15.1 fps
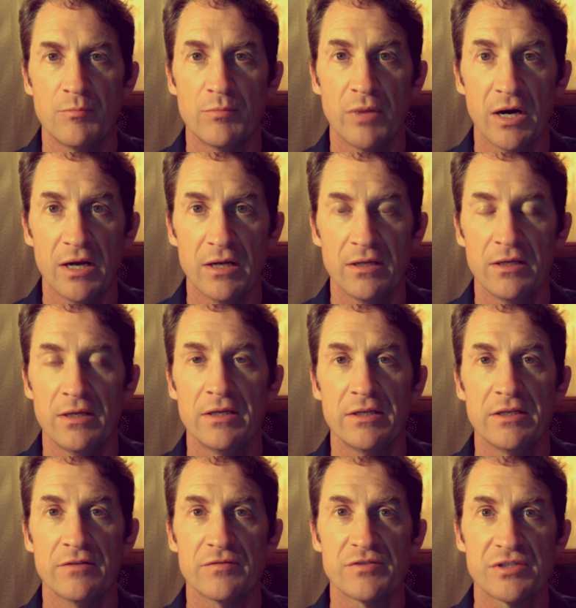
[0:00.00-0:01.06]
But
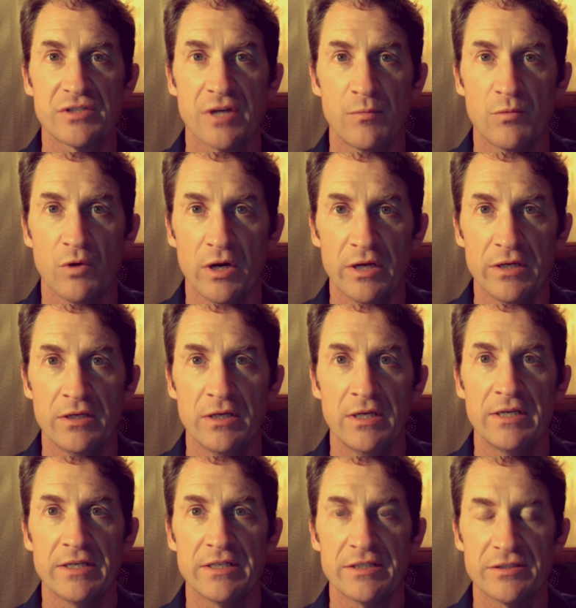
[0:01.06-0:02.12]
if someone
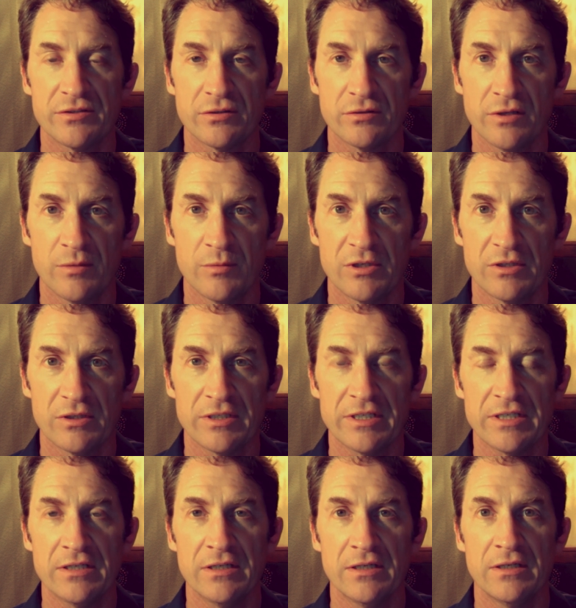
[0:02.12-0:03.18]
is
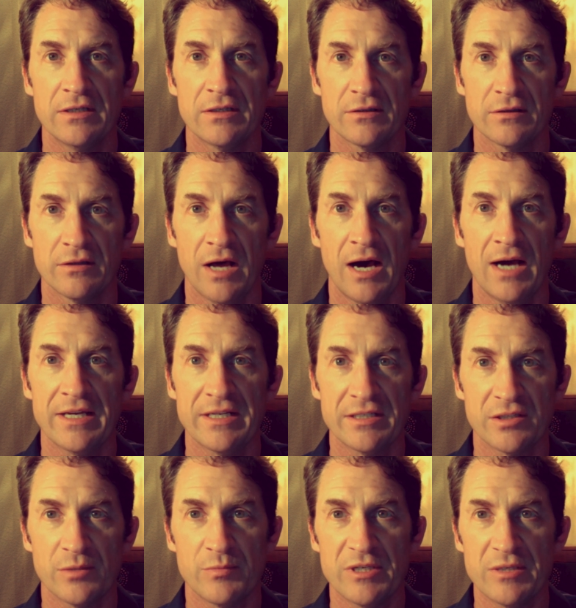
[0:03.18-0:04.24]
deliberately
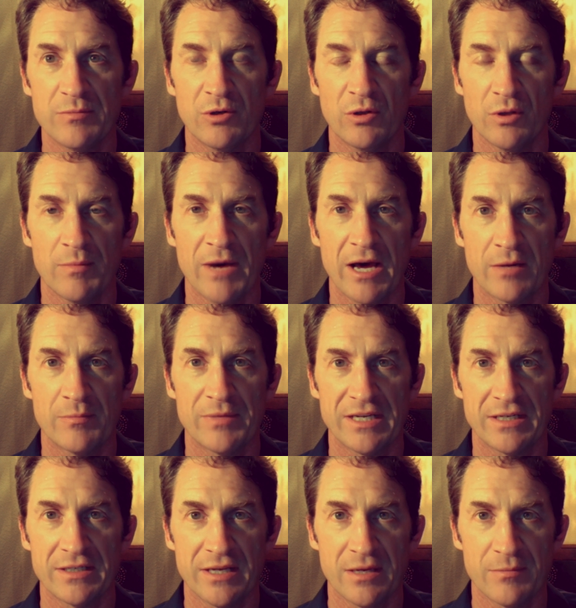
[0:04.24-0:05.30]
lying to people about a
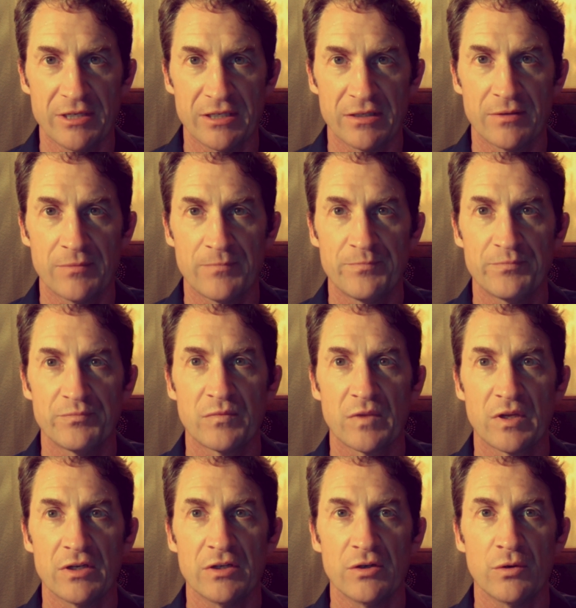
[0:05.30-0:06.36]
pandemic
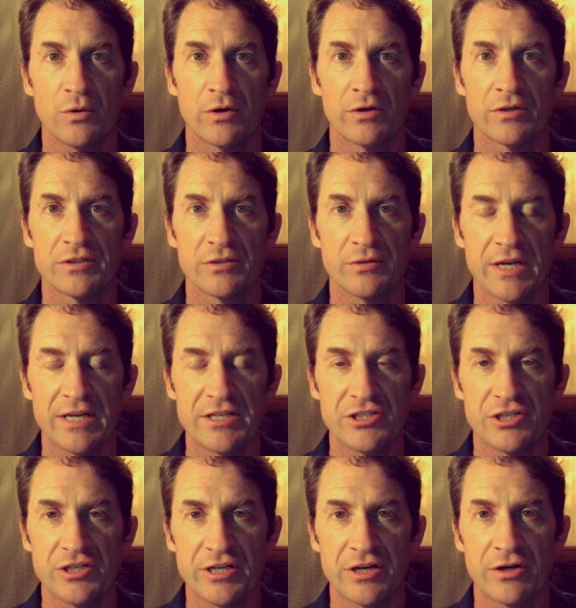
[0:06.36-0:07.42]
in order to
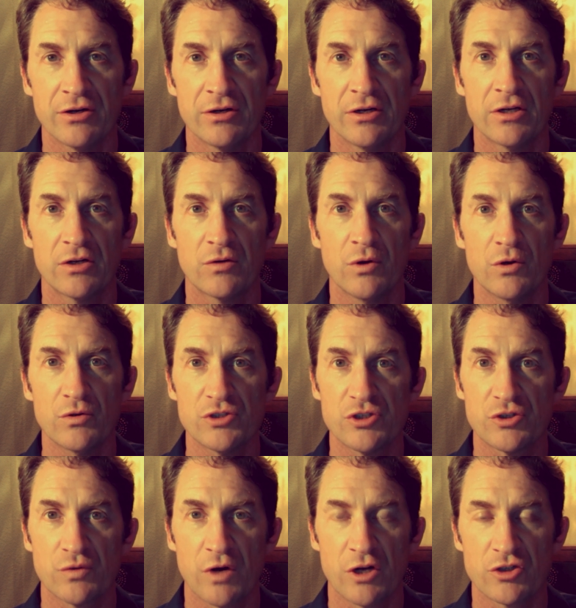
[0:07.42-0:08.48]
engineer, quote,
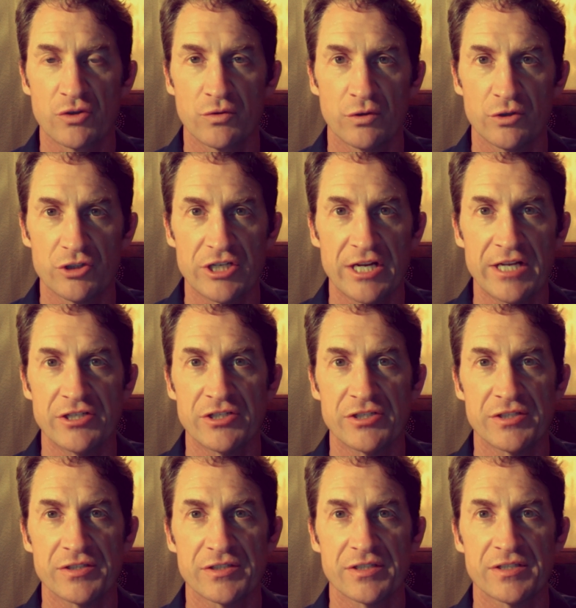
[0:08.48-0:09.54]
structural
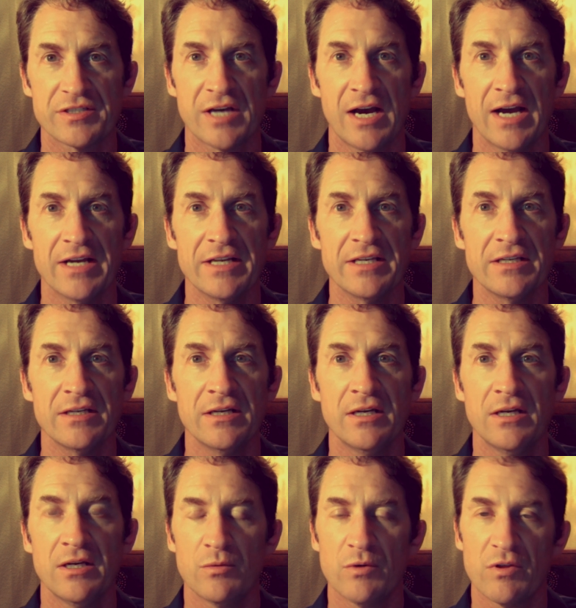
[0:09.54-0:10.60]
changes in society,
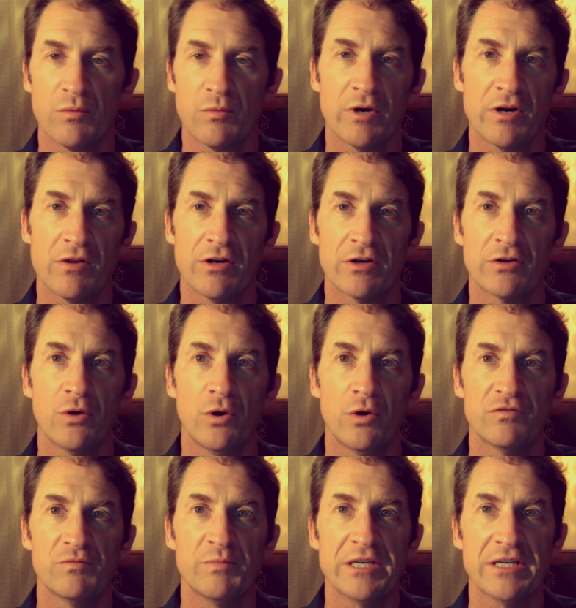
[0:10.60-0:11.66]
with one of their
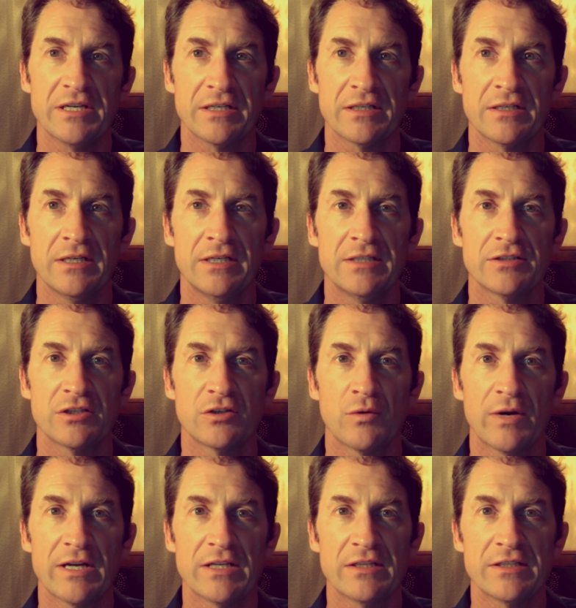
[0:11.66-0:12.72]
goals being to
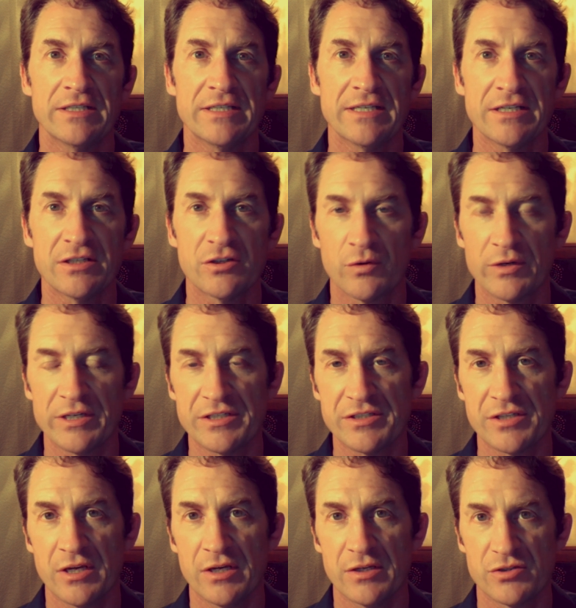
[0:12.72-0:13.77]
greatly
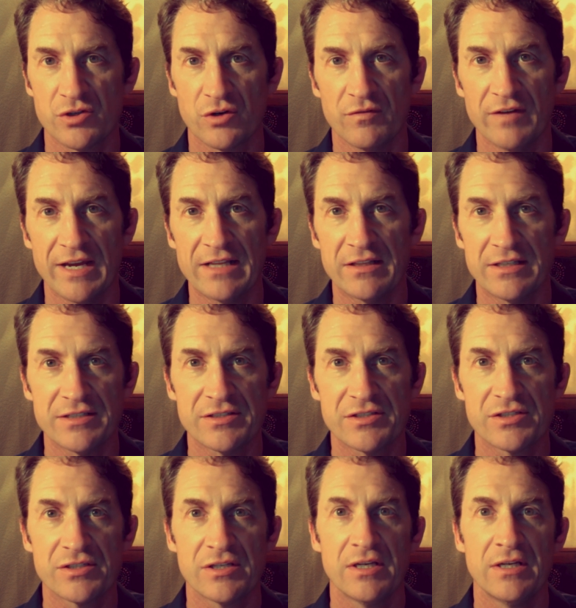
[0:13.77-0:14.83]
increase surveillance